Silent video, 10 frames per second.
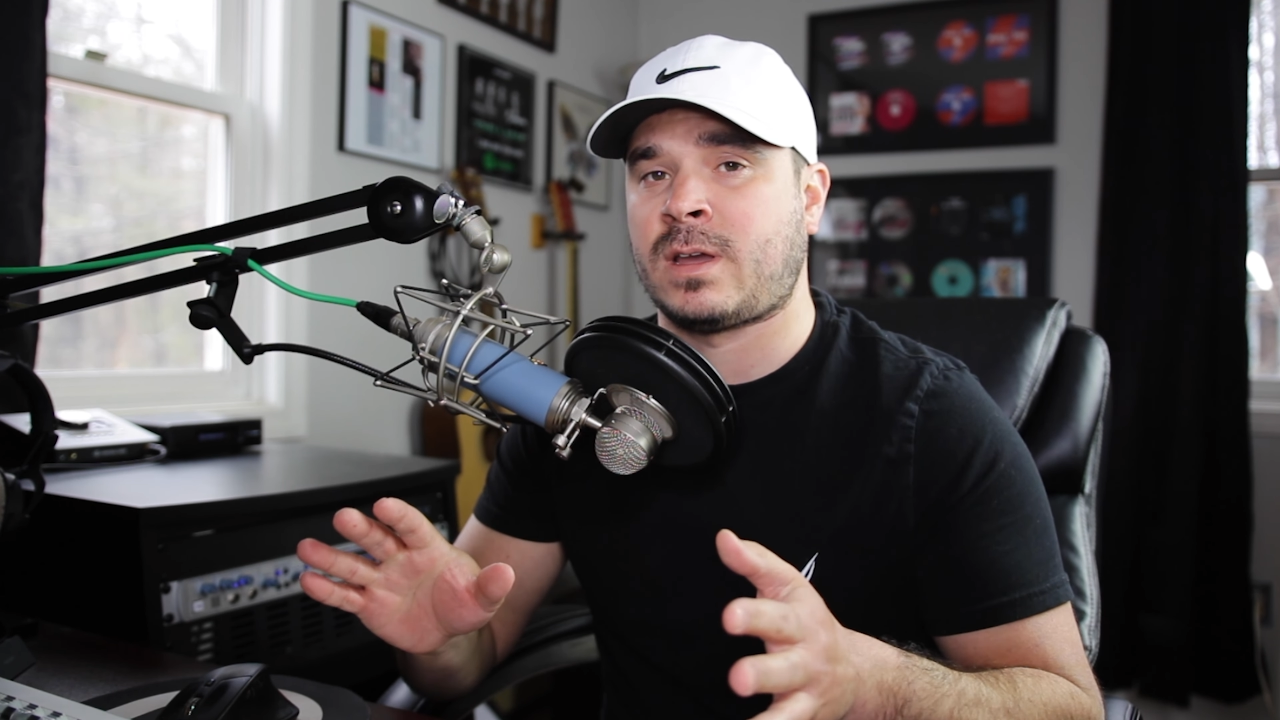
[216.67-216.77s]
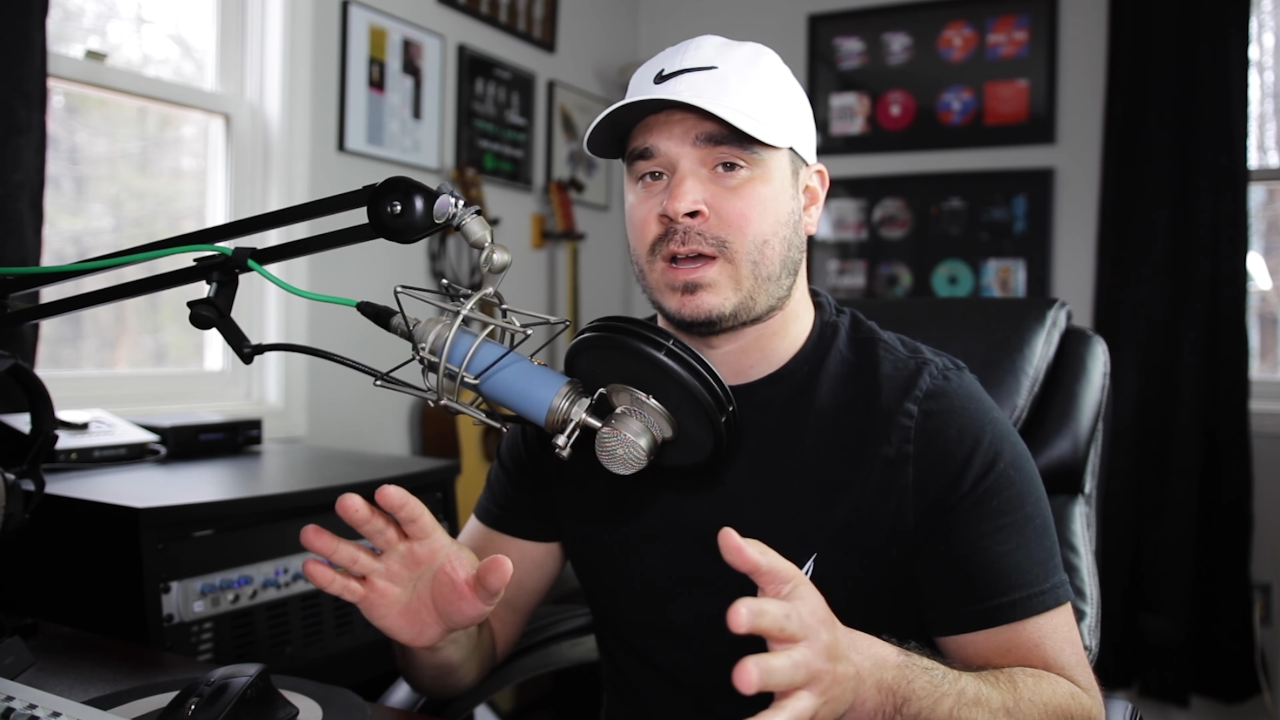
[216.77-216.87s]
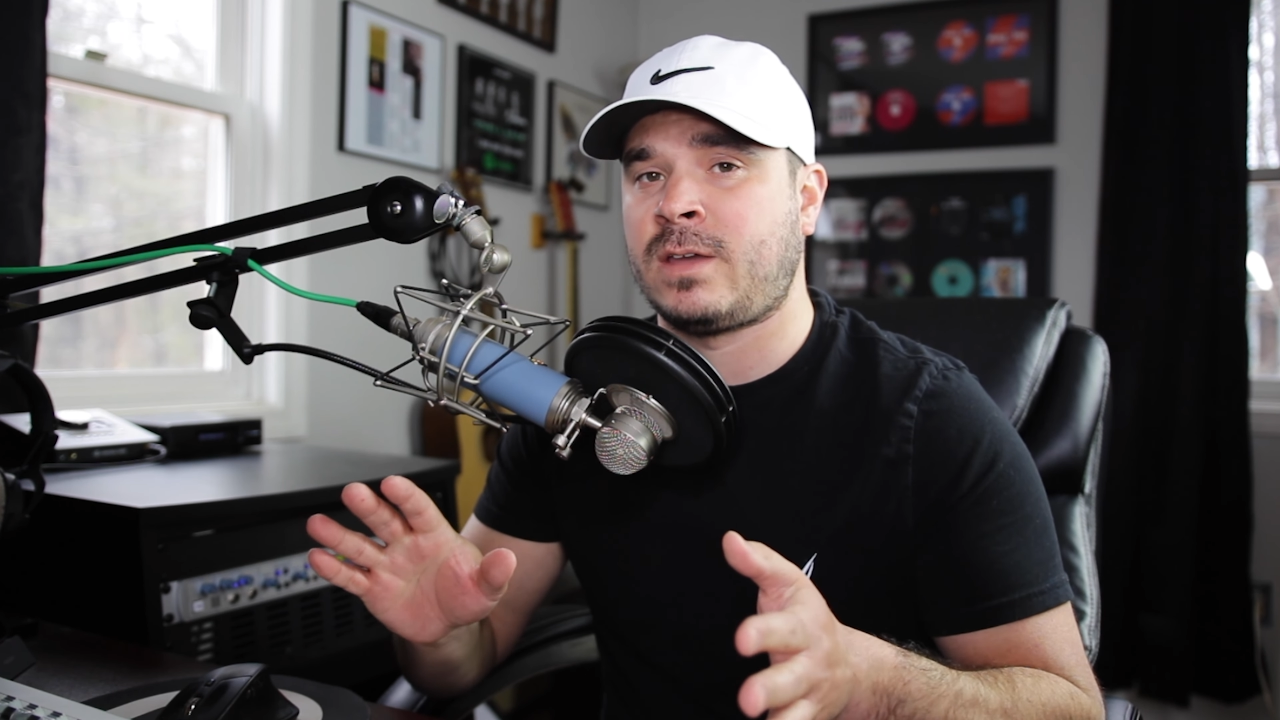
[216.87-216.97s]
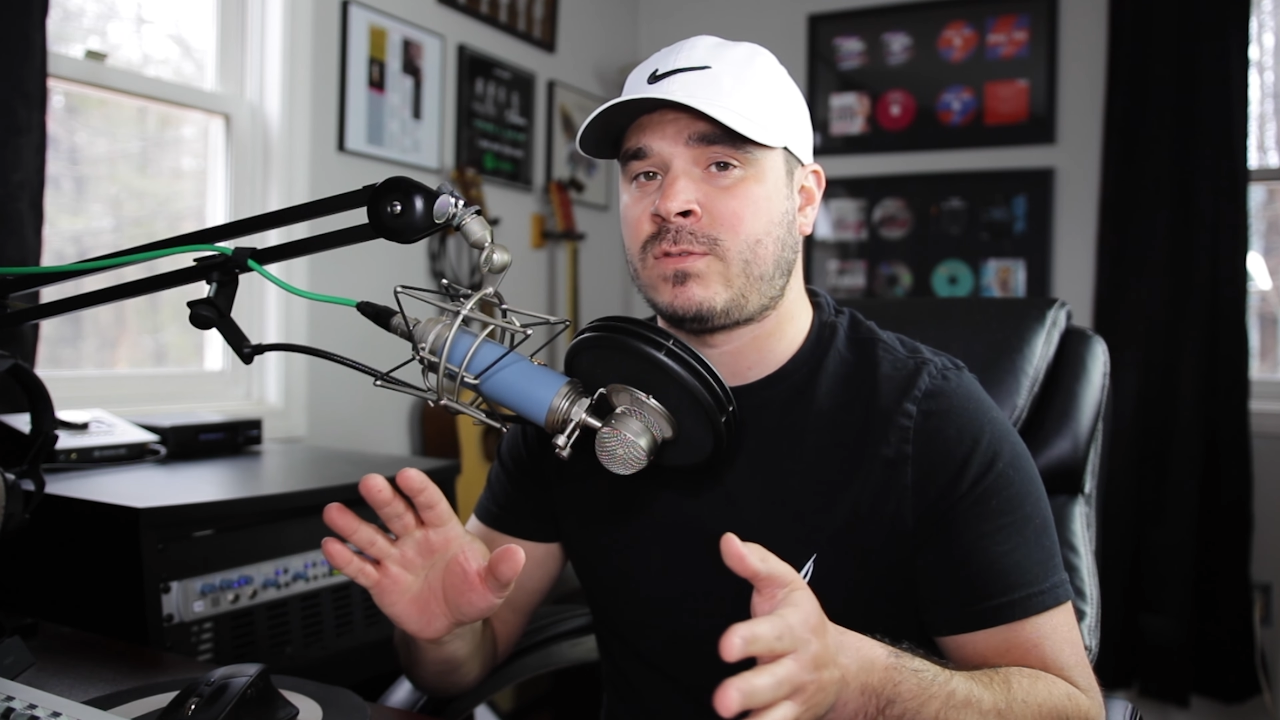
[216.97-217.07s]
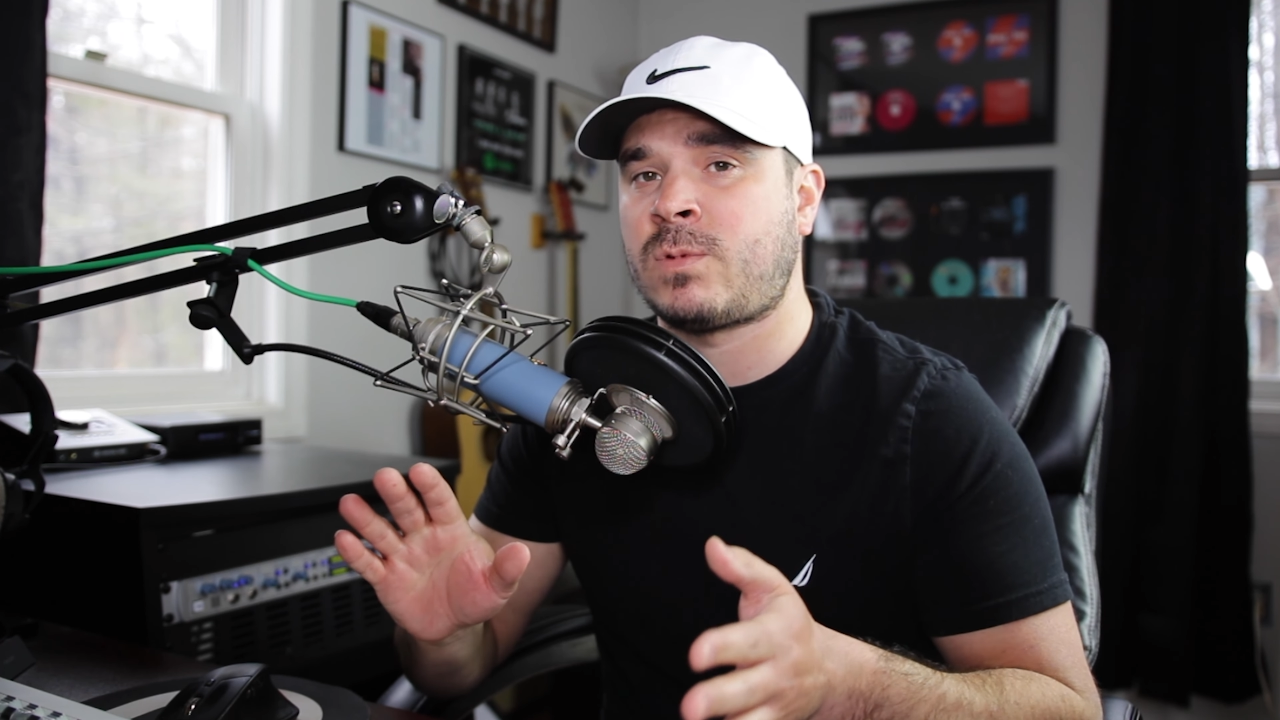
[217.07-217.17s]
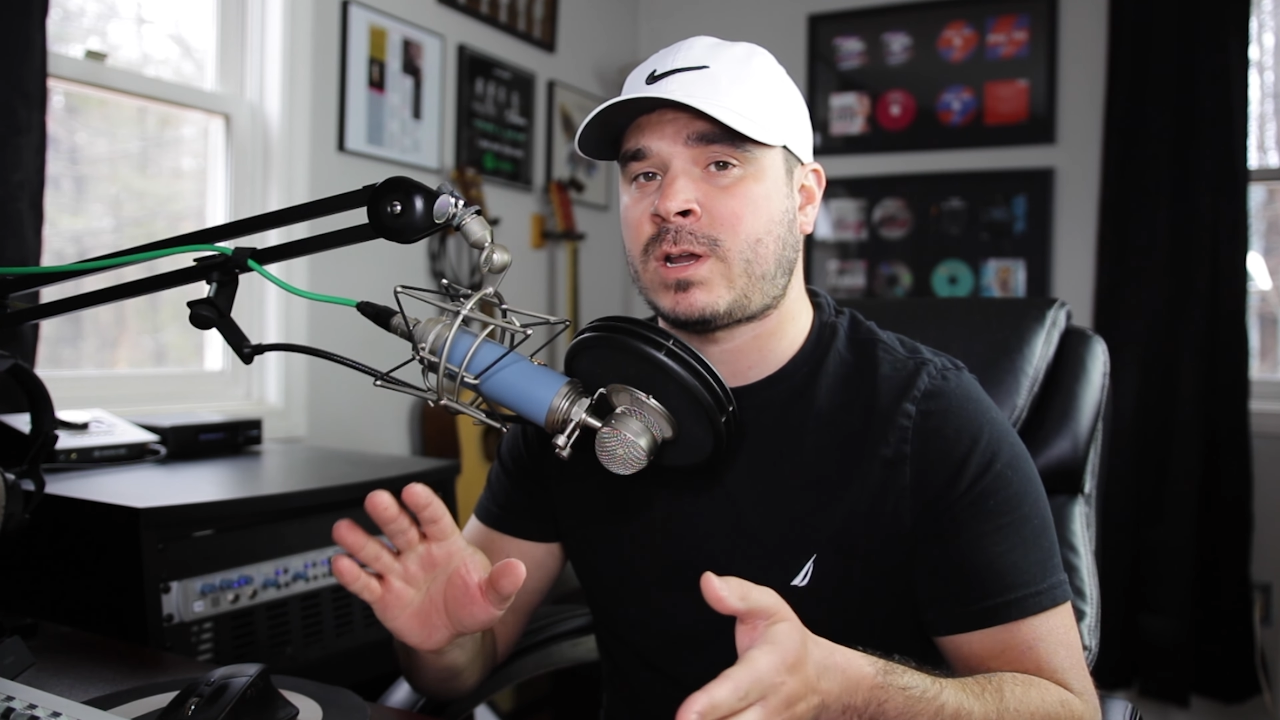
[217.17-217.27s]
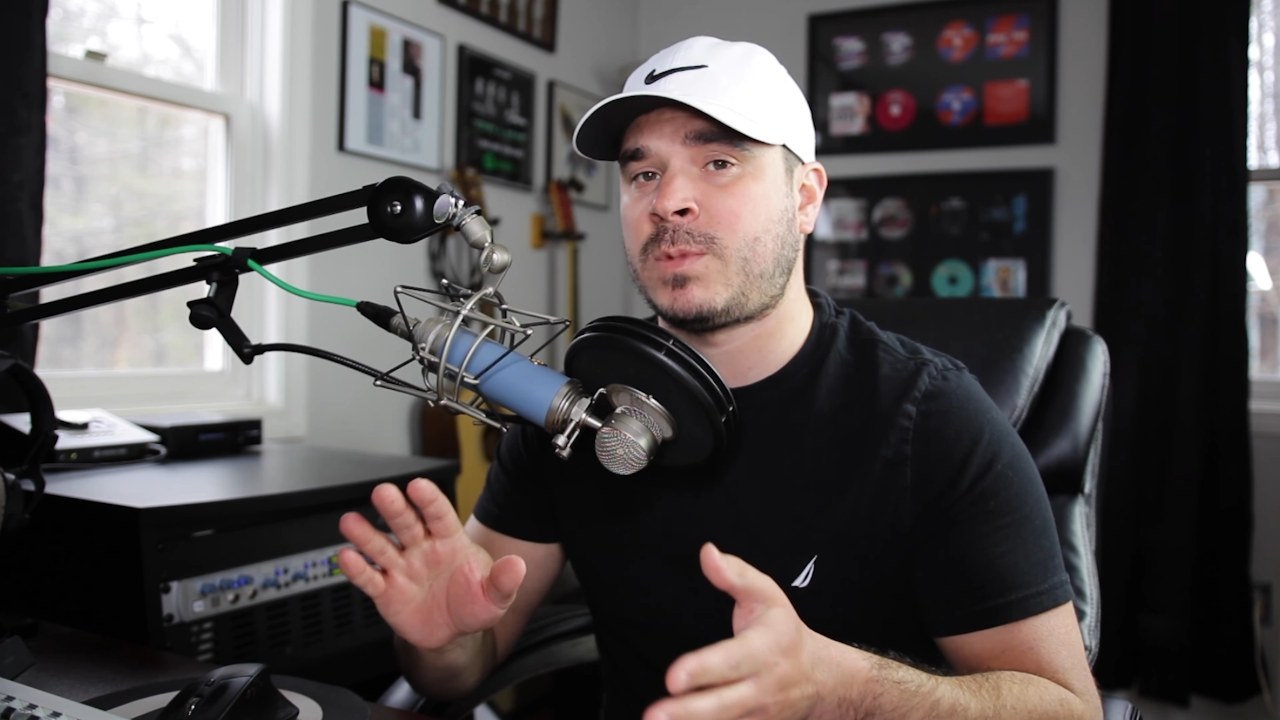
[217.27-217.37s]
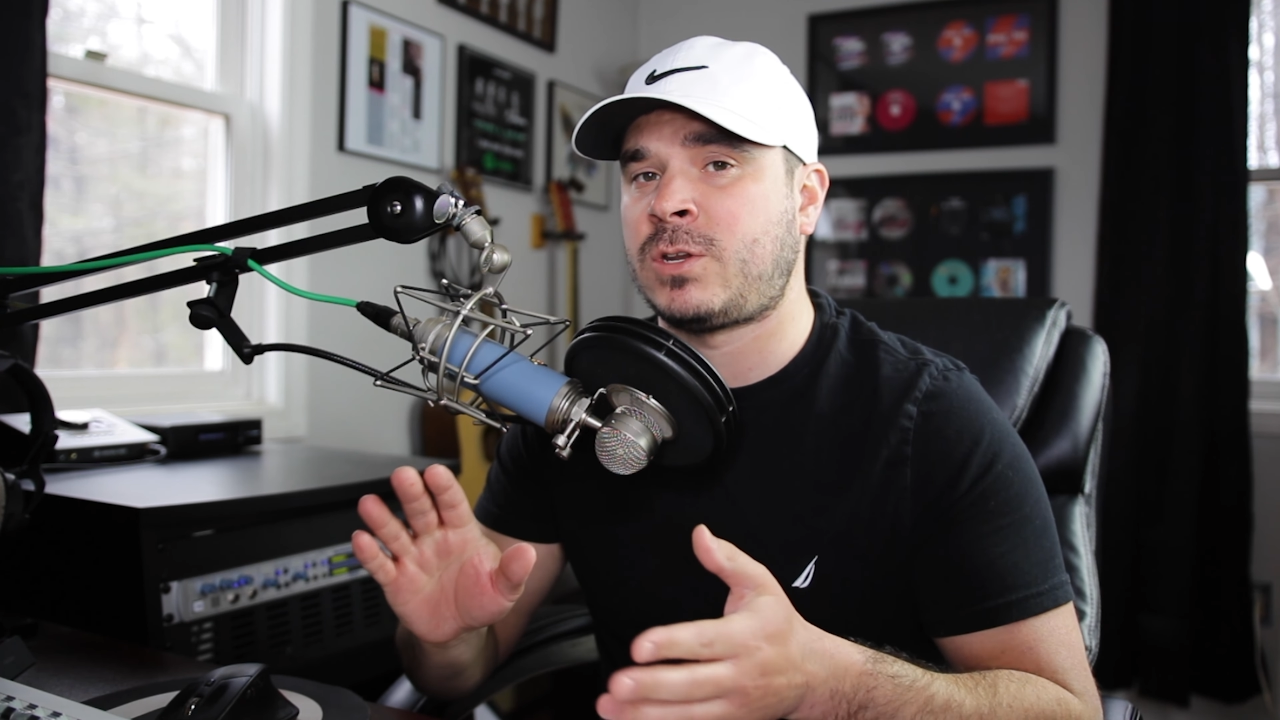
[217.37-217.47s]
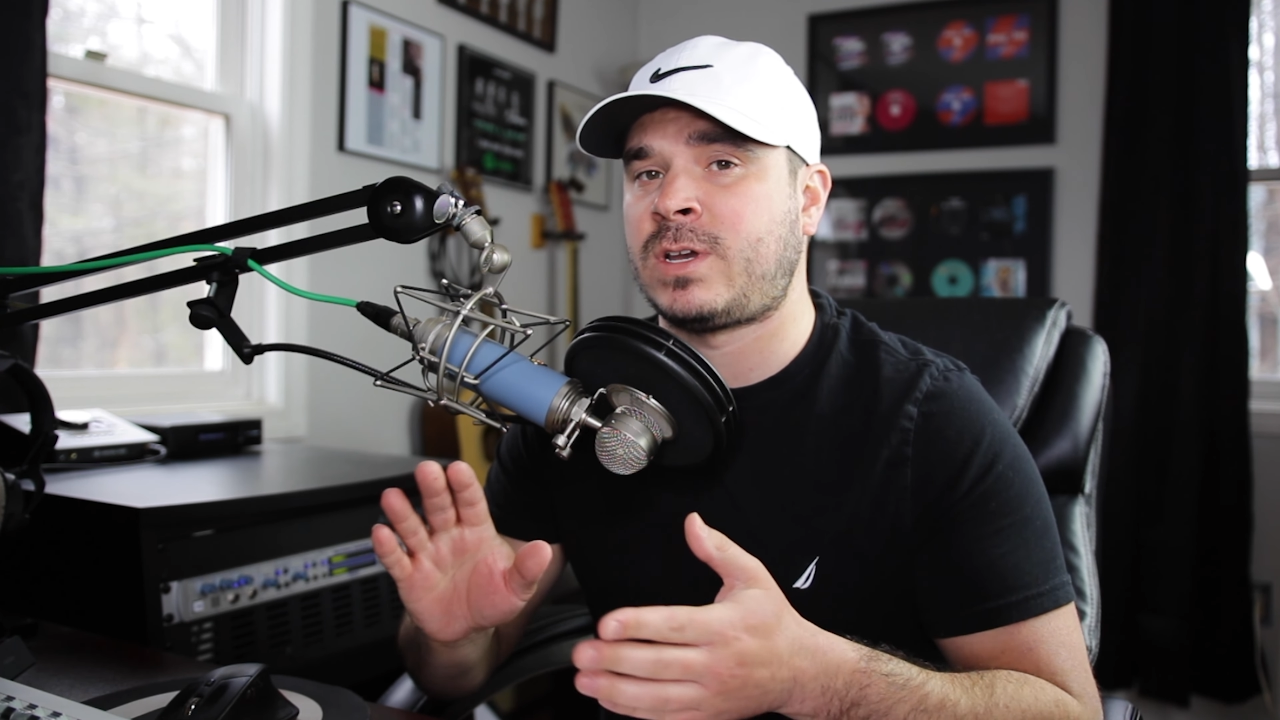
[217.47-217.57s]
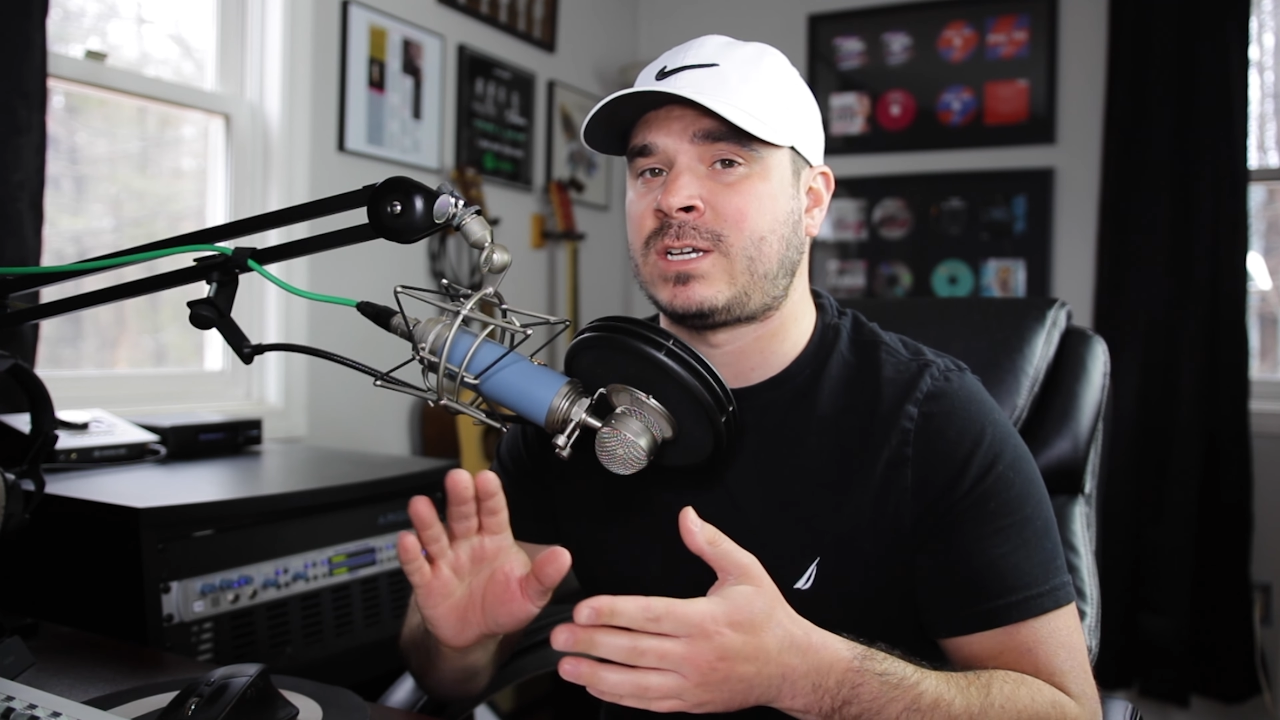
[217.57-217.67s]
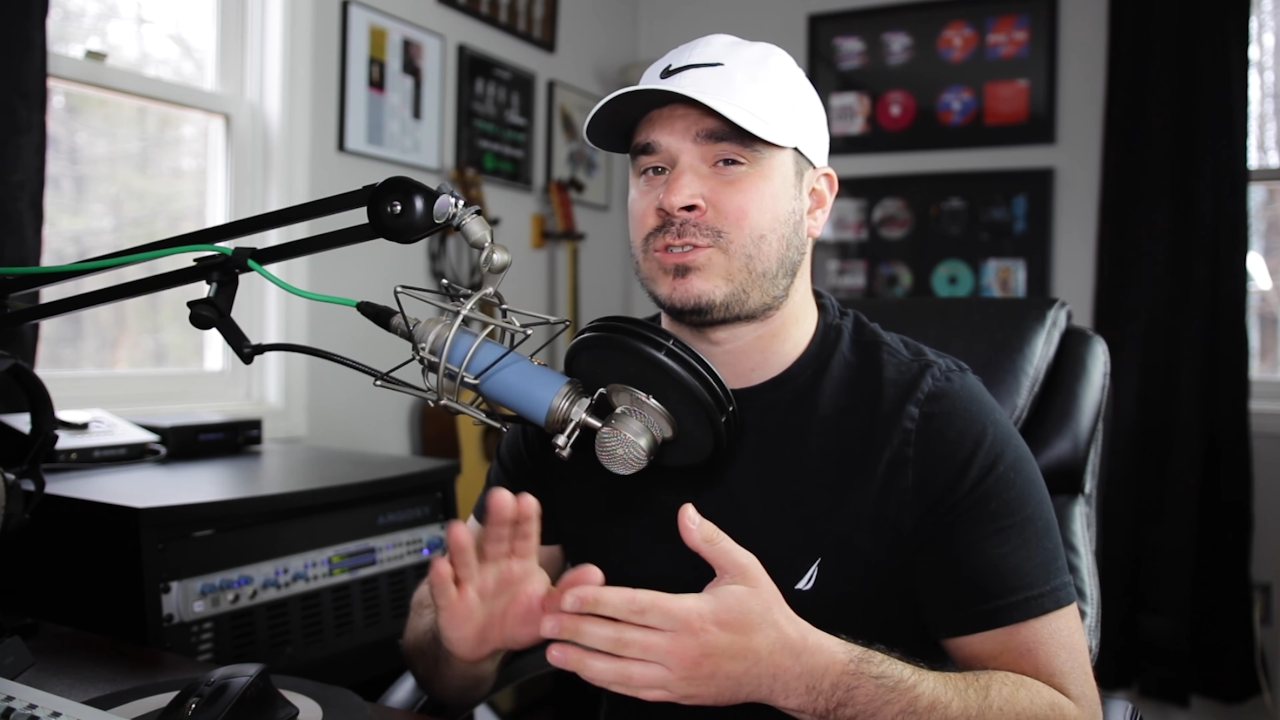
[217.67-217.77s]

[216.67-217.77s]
I even recommend you guys